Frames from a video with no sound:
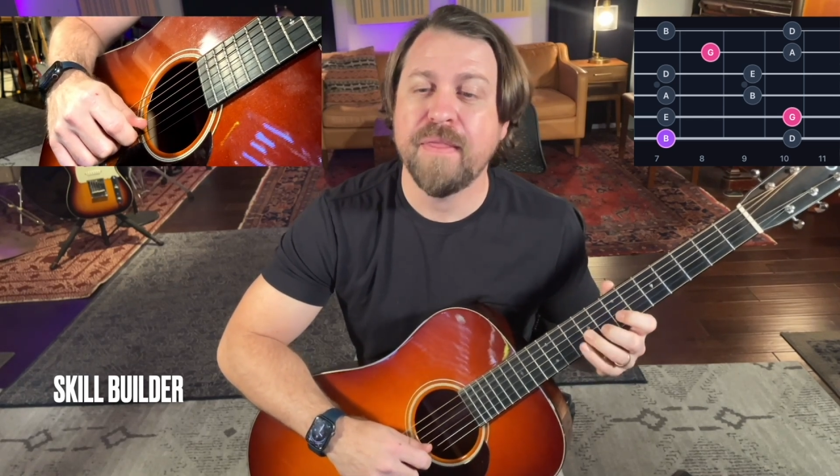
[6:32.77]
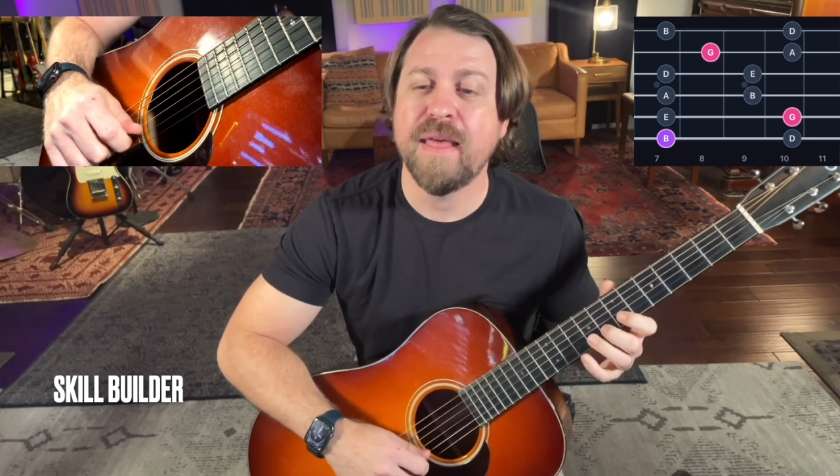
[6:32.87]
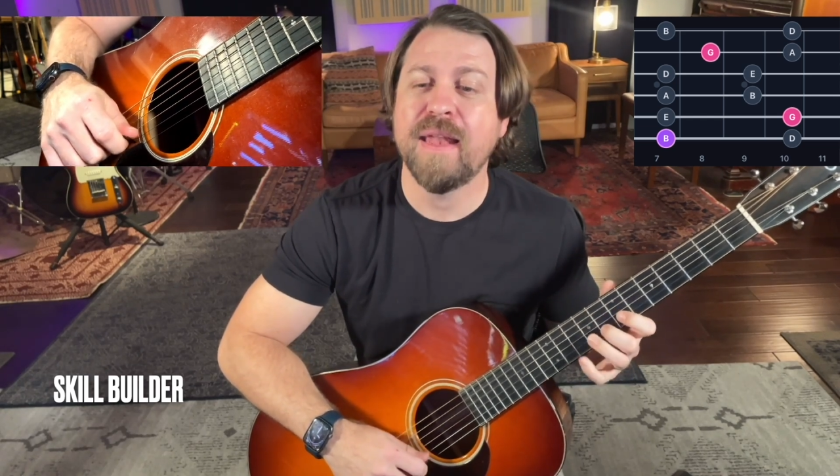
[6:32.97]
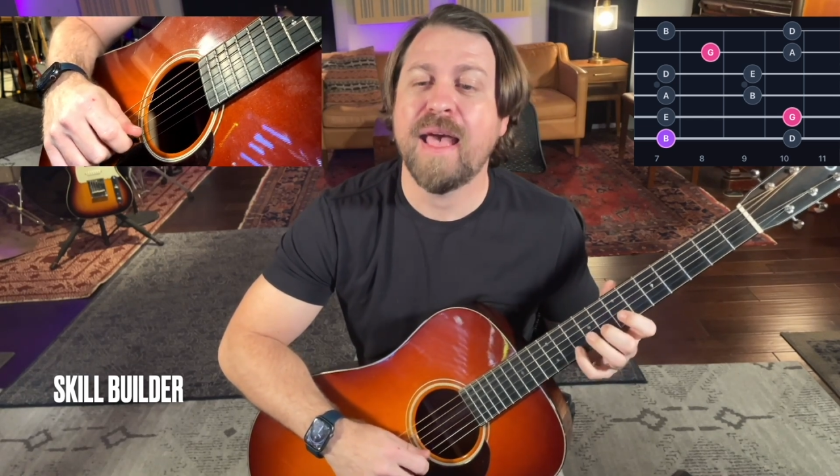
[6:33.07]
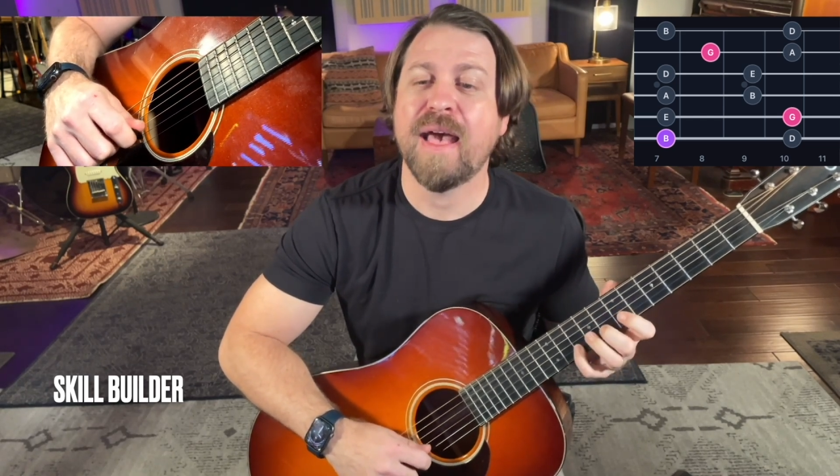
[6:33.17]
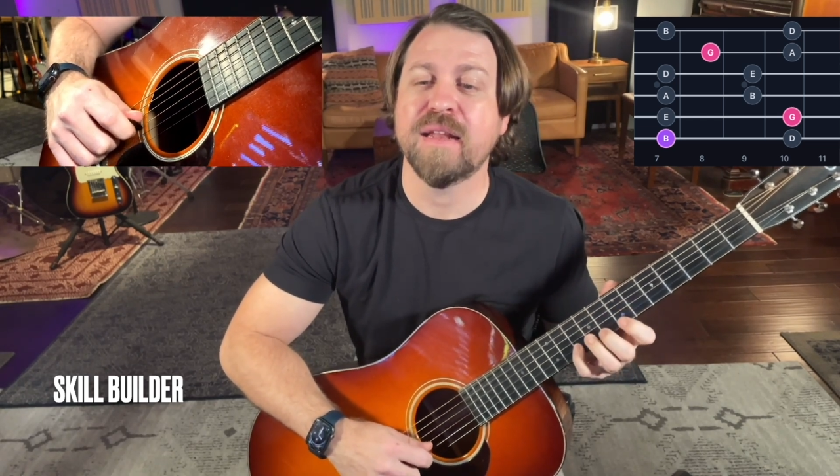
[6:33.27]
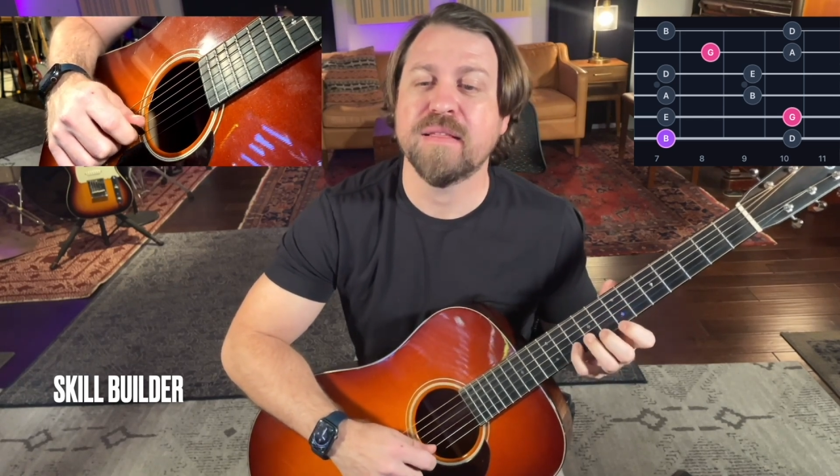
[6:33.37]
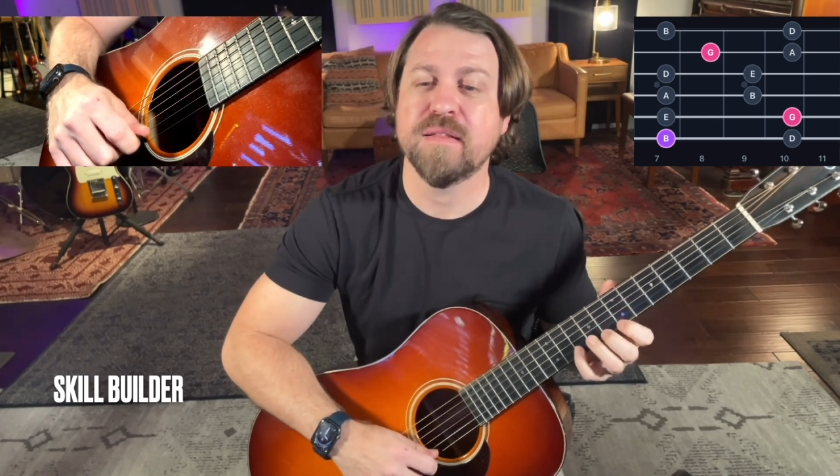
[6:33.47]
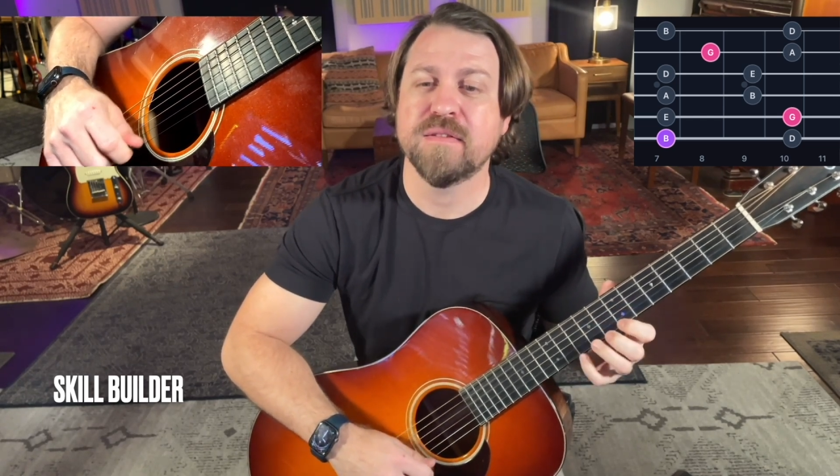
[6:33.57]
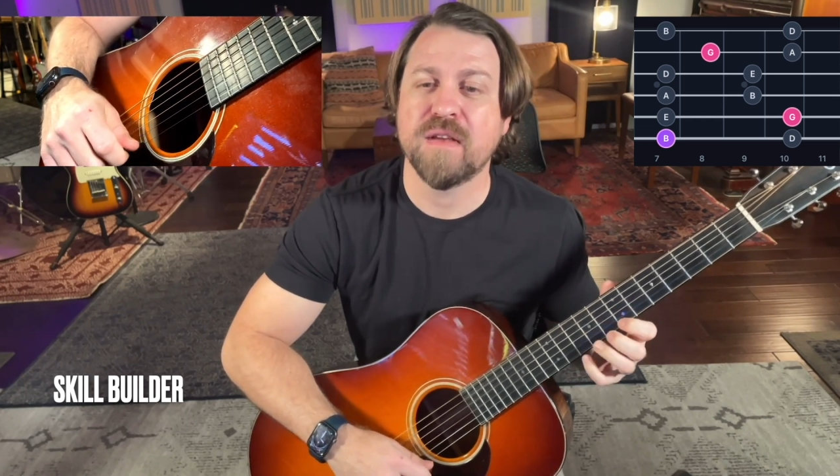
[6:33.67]
then
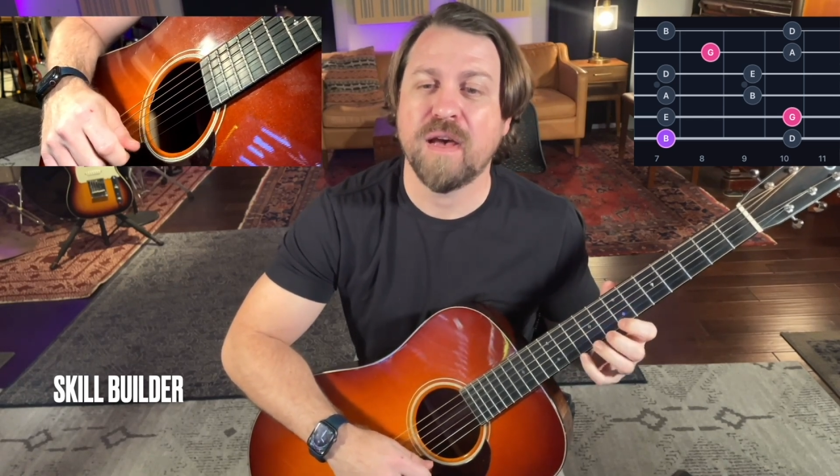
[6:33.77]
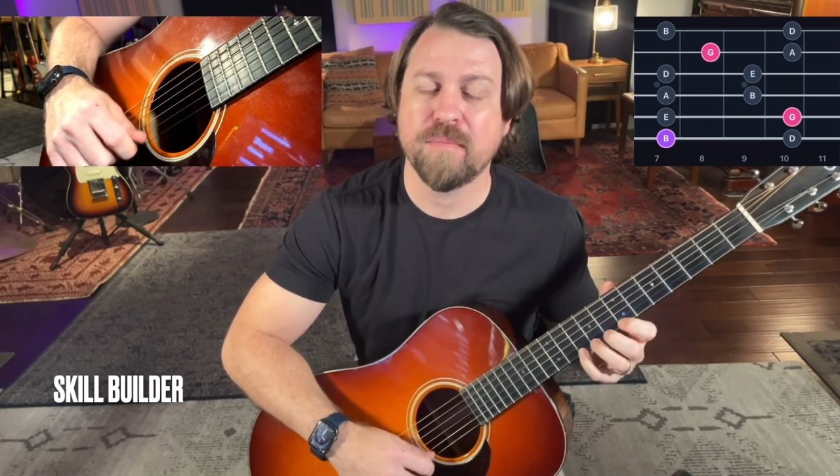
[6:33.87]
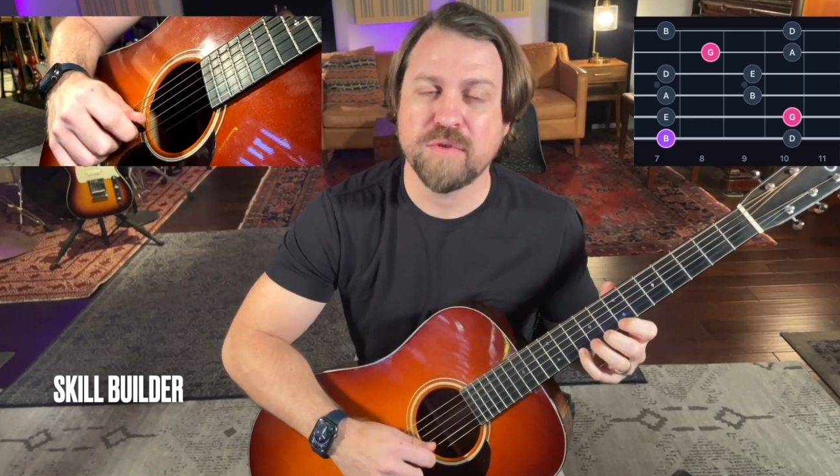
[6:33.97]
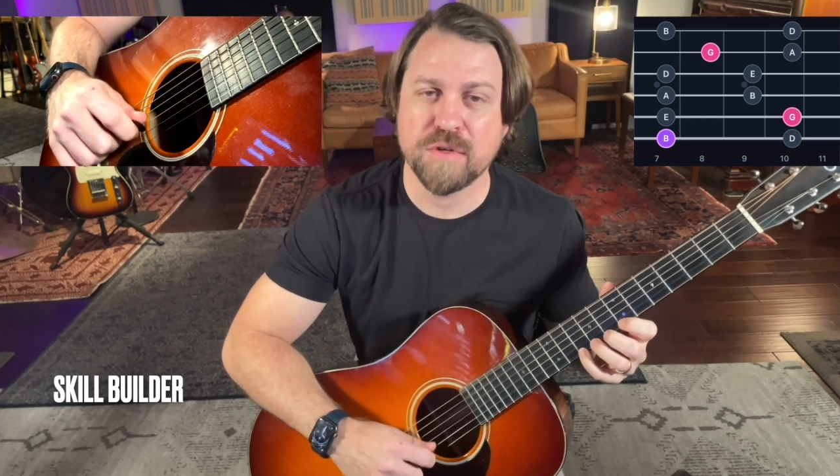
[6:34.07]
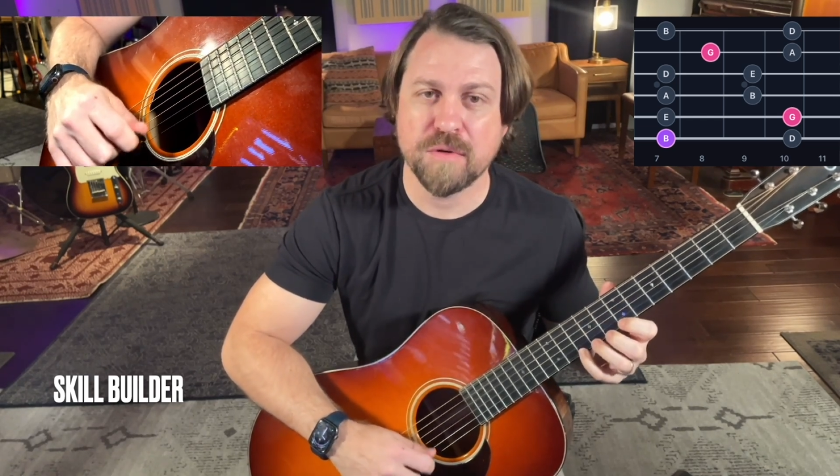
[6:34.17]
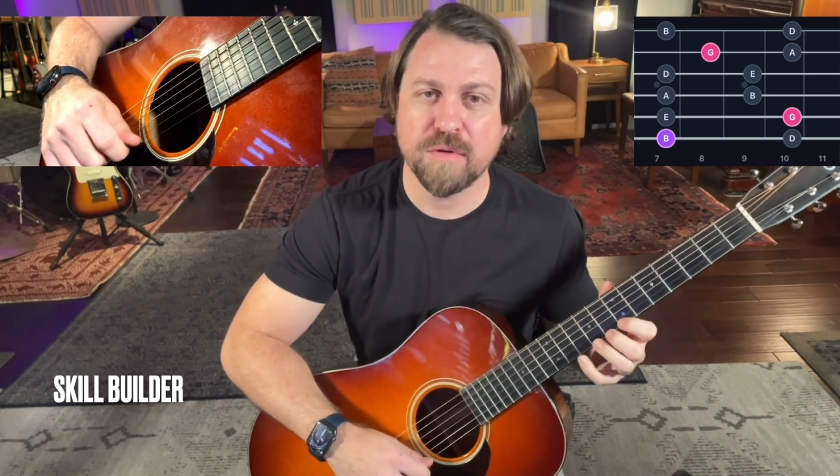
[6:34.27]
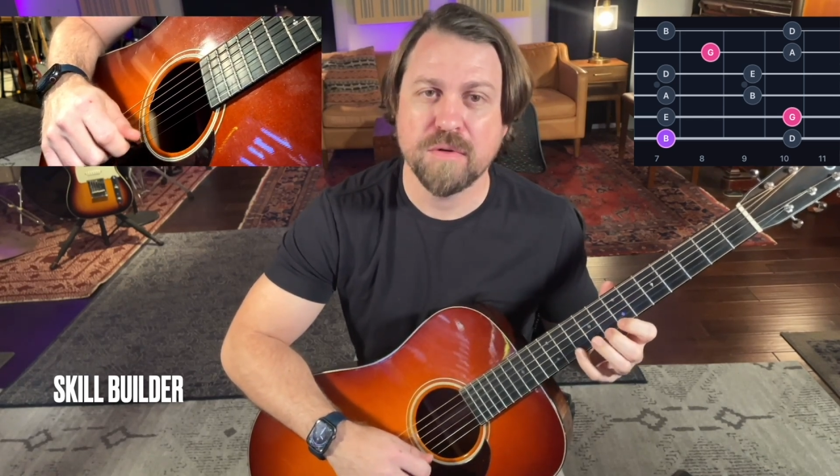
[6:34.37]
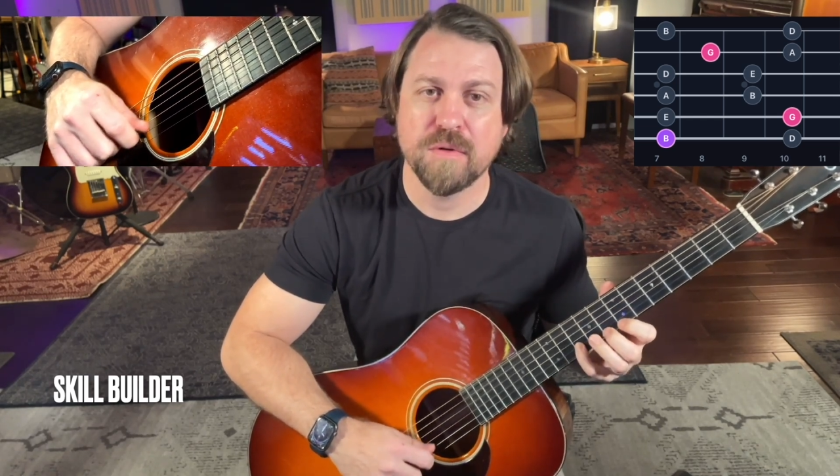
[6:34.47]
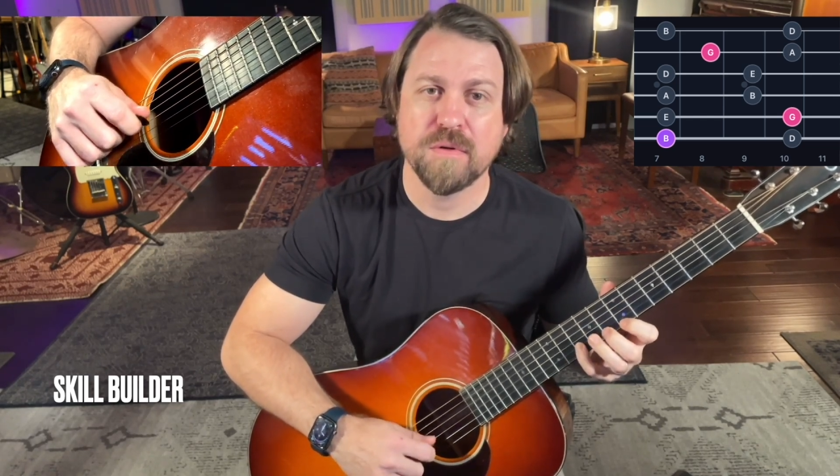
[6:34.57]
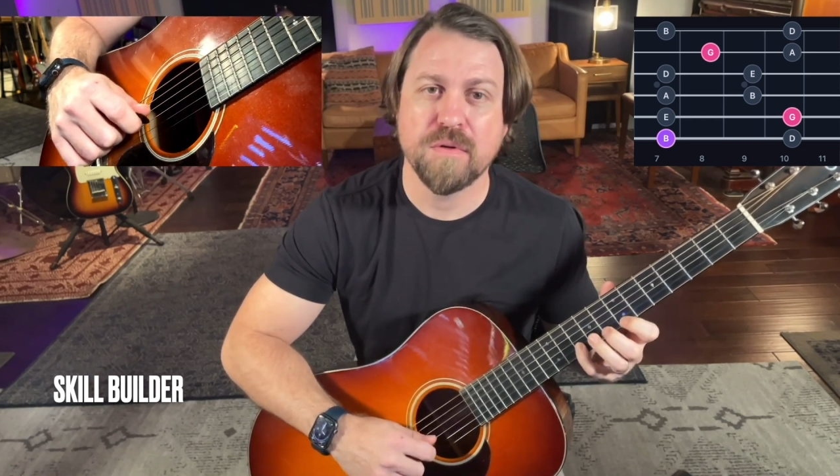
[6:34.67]
adding the top
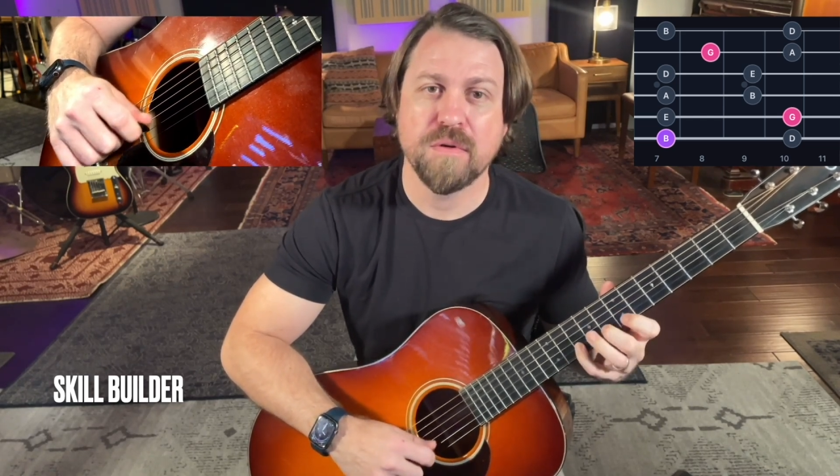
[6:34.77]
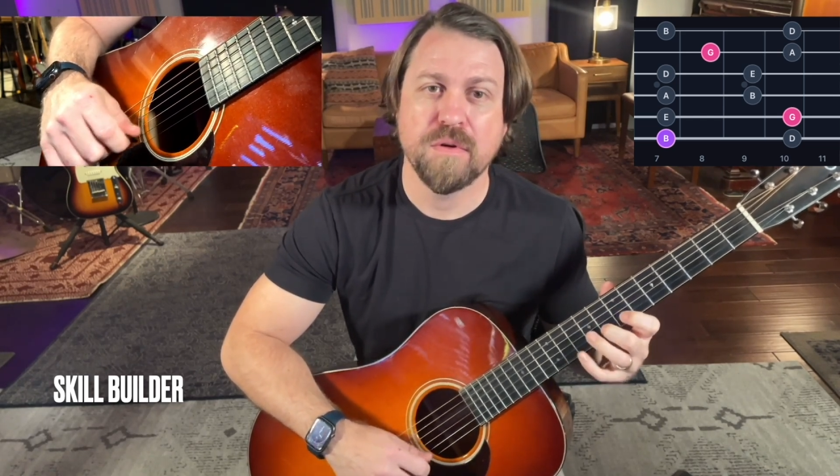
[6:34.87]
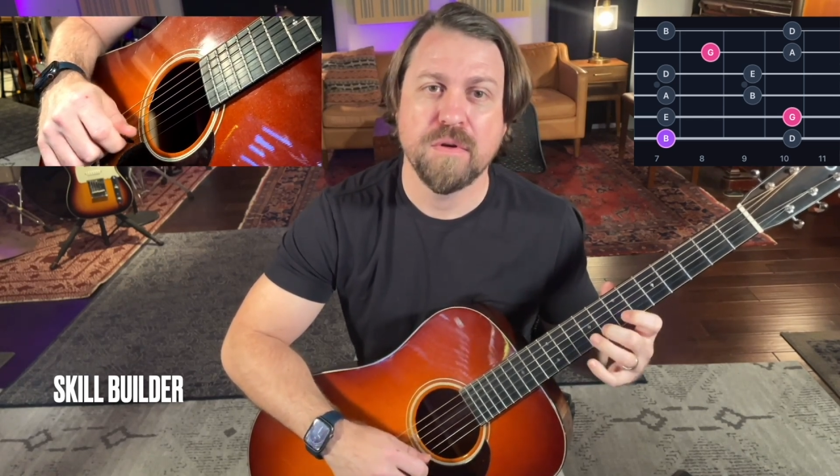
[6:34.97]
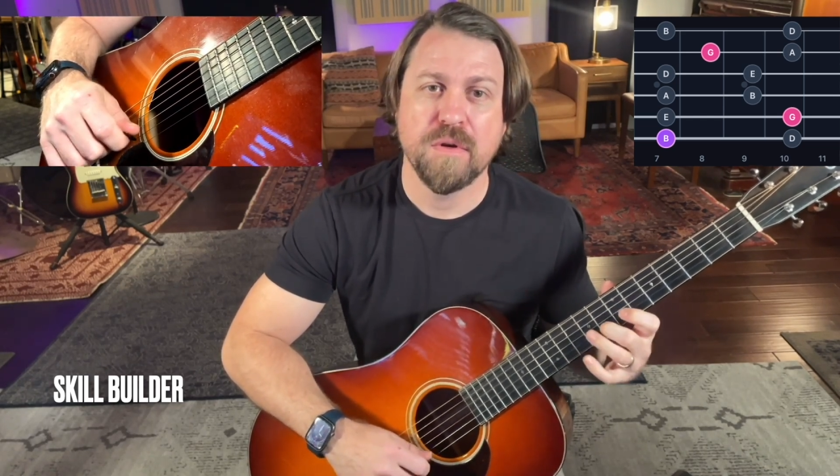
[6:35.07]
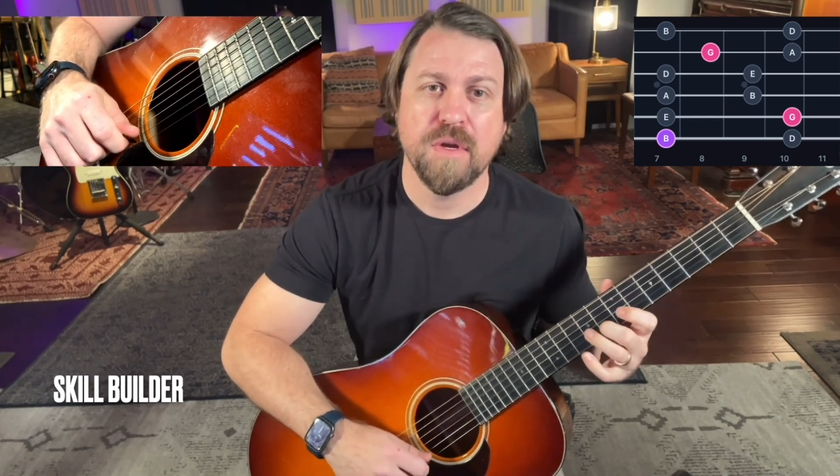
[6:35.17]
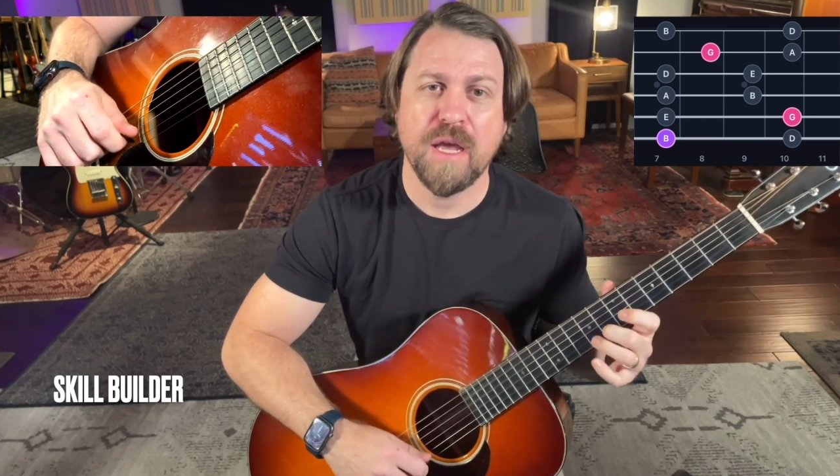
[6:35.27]
2